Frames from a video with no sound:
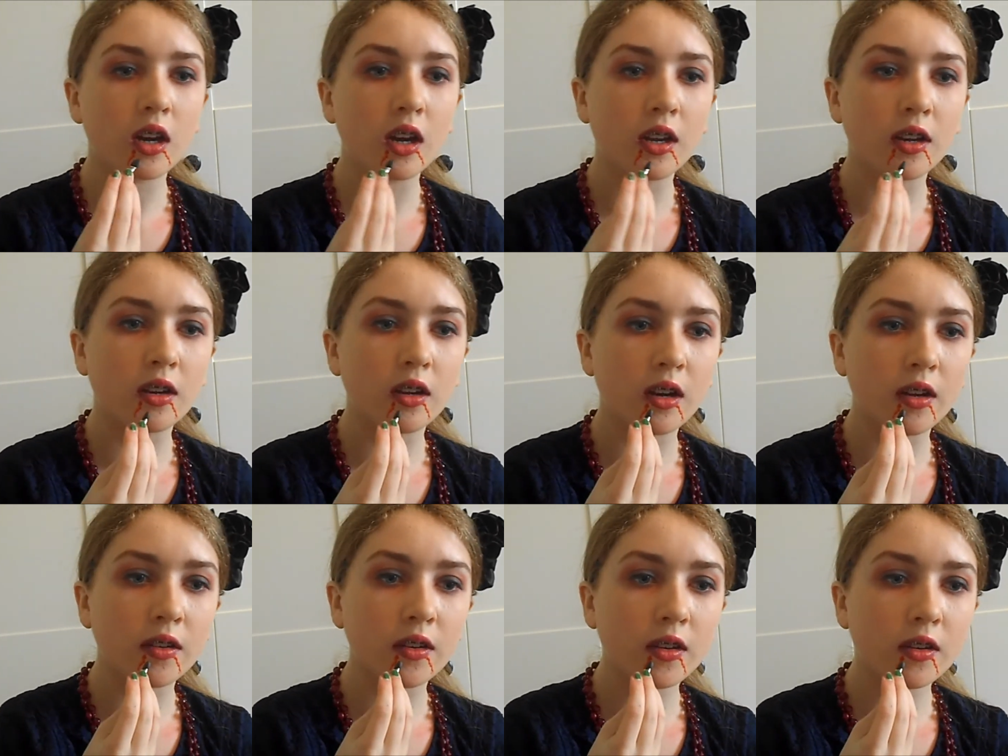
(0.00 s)
and
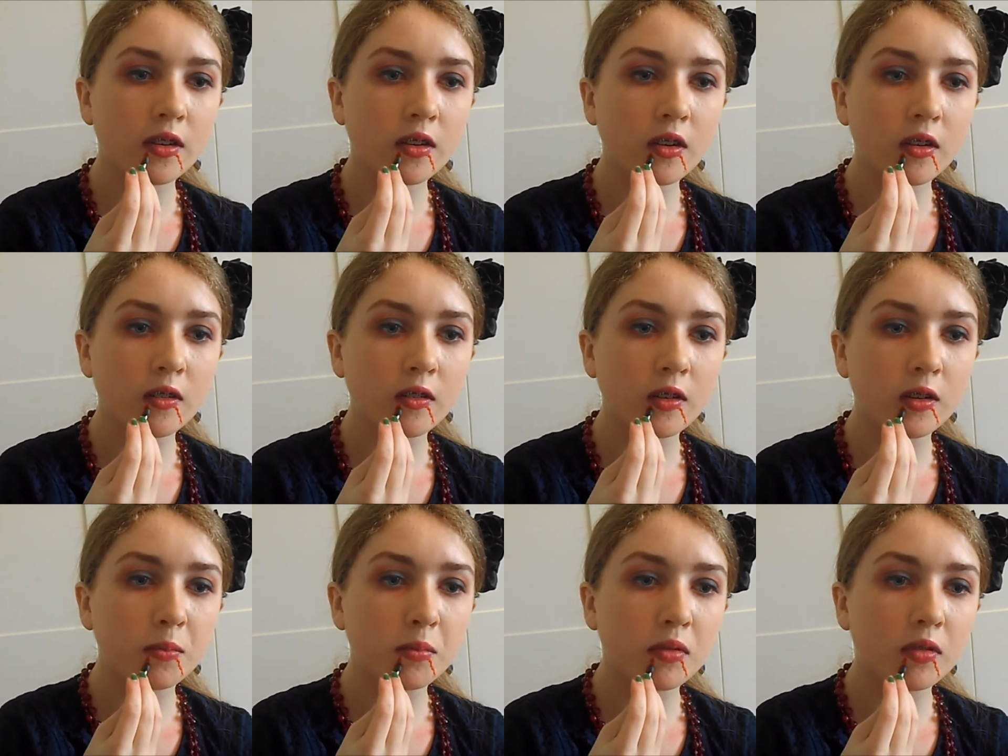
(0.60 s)
I'm just
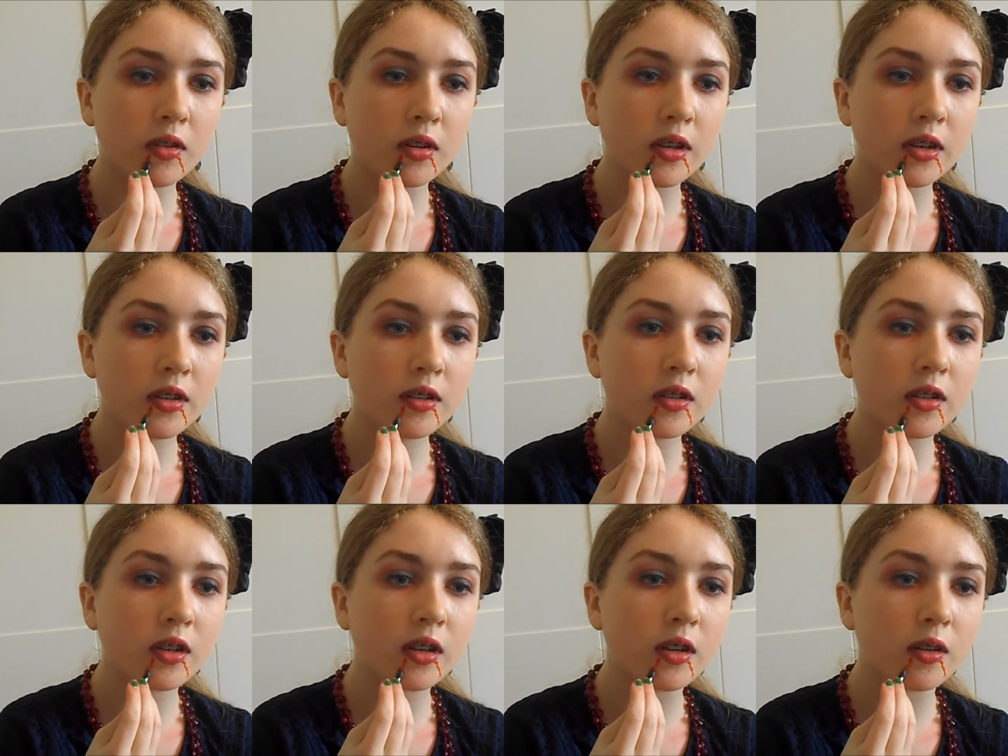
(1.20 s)
going to put
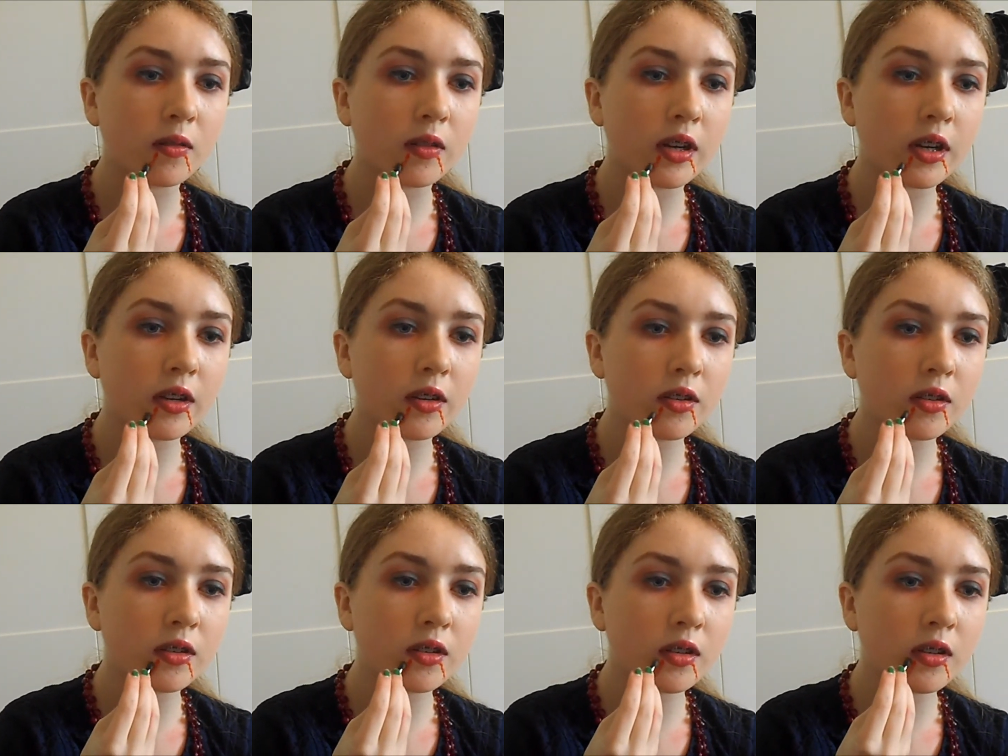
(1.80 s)
it
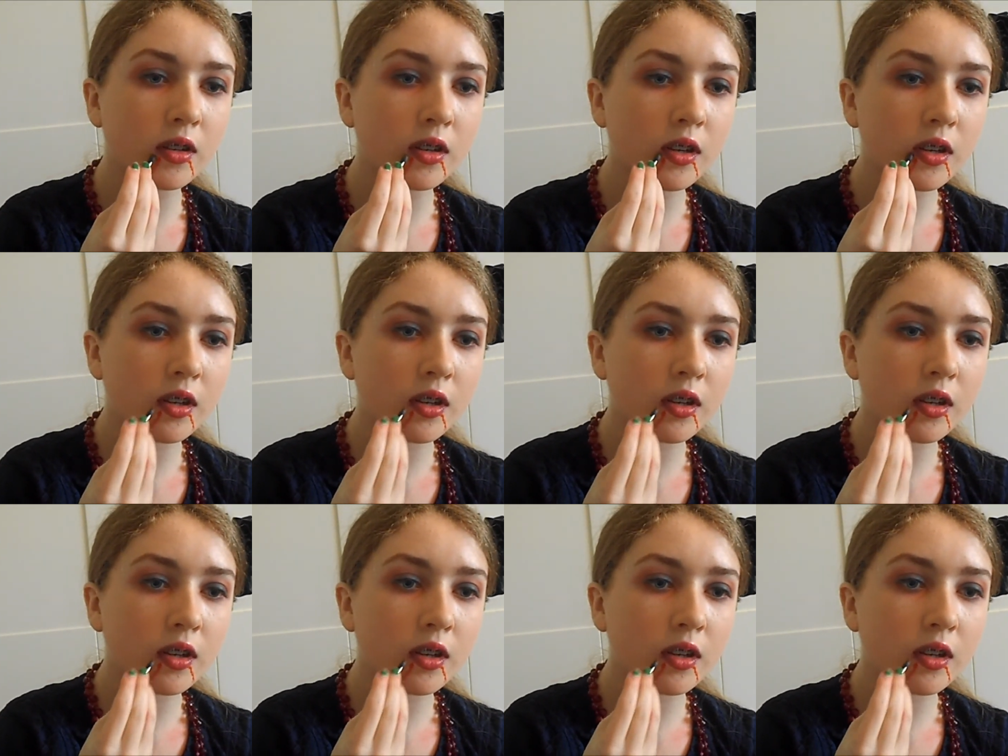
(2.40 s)
around